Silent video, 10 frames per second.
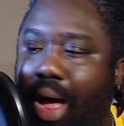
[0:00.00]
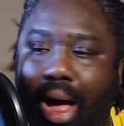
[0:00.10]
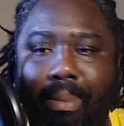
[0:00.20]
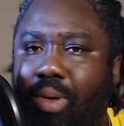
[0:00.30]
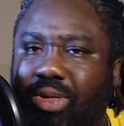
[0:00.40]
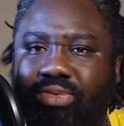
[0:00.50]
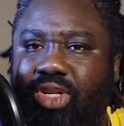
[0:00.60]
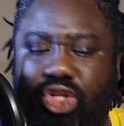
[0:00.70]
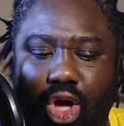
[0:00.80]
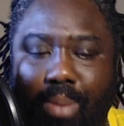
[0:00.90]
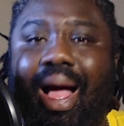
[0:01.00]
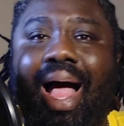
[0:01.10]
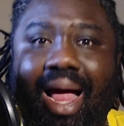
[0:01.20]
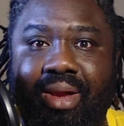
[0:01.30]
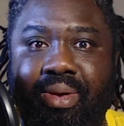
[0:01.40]
amount of tissue on my
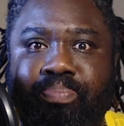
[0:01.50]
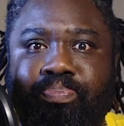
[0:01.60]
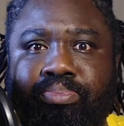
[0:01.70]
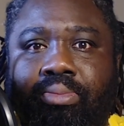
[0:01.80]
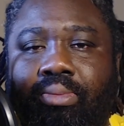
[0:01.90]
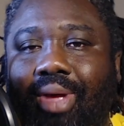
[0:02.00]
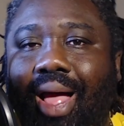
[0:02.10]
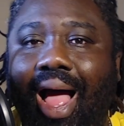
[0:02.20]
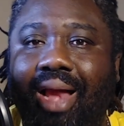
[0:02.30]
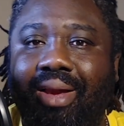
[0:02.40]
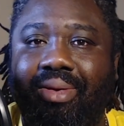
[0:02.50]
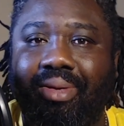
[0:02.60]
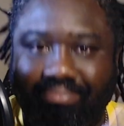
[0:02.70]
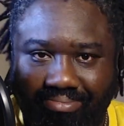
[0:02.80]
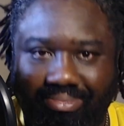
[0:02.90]
hand, and
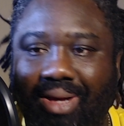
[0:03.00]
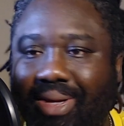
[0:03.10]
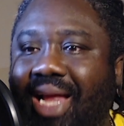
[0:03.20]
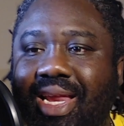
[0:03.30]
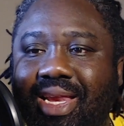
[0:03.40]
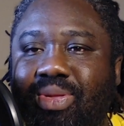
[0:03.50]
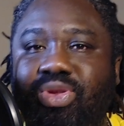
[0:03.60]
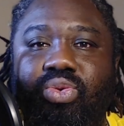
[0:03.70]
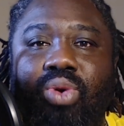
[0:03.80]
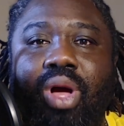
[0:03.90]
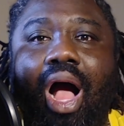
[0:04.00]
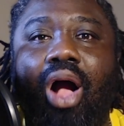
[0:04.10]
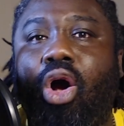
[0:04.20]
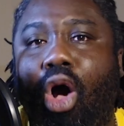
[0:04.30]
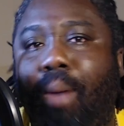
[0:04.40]
I did the do
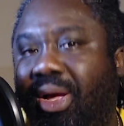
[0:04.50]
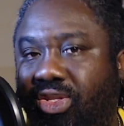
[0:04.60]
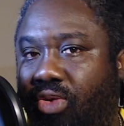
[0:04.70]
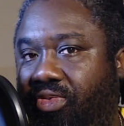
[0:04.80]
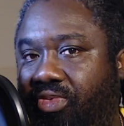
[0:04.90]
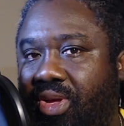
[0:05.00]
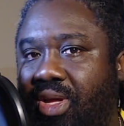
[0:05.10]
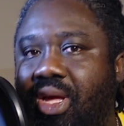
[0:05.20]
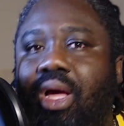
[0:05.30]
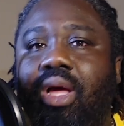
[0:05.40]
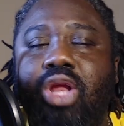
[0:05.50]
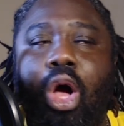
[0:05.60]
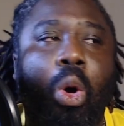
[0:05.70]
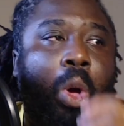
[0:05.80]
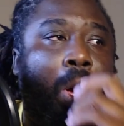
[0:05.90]
and caught my stuff.
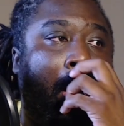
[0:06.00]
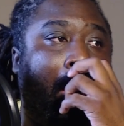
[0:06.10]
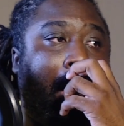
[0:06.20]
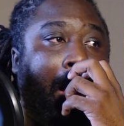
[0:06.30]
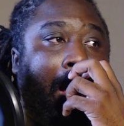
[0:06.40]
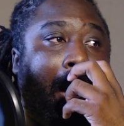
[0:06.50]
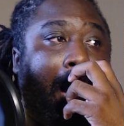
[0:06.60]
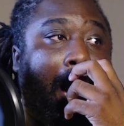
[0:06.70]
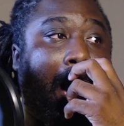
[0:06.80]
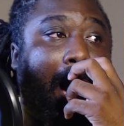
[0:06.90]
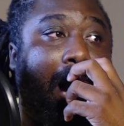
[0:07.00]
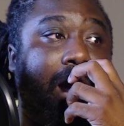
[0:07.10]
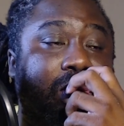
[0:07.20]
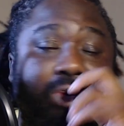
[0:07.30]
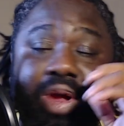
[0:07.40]
Now,
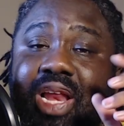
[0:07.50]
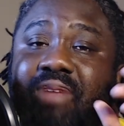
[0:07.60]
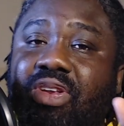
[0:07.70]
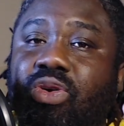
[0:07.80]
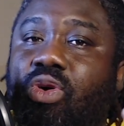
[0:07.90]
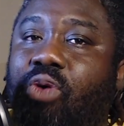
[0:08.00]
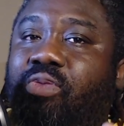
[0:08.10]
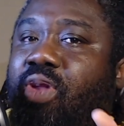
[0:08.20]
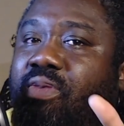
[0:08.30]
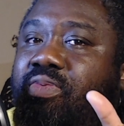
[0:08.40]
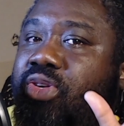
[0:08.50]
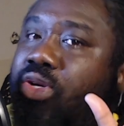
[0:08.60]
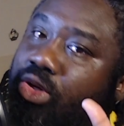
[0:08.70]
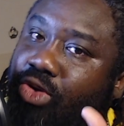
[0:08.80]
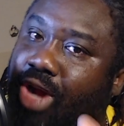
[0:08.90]
you really never know how full of
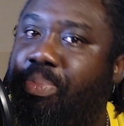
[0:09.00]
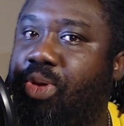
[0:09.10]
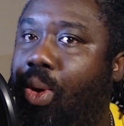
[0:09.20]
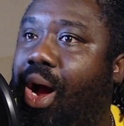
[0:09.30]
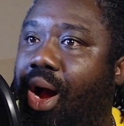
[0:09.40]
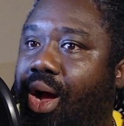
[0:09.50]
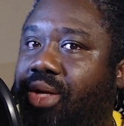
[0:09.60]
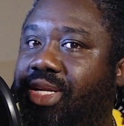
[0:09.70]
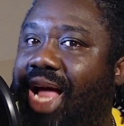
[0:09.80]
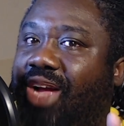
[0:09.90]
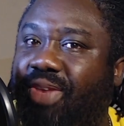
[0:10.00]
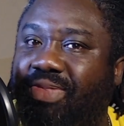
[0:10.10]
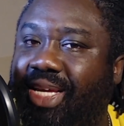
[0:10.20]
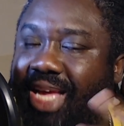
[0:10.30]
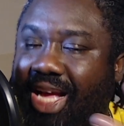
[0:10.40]
crap you are until you actually have
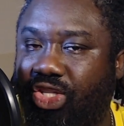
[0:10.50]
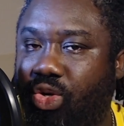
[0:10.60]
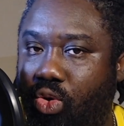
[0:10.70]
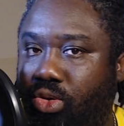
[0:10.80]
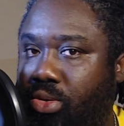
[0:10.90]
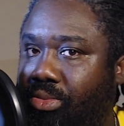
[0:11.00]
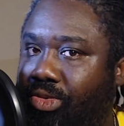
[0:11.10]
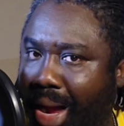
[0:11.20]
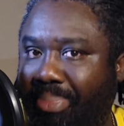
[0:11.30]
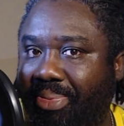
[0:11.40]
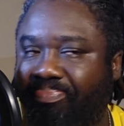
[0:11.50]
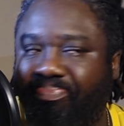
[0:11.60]
to catch your own crap.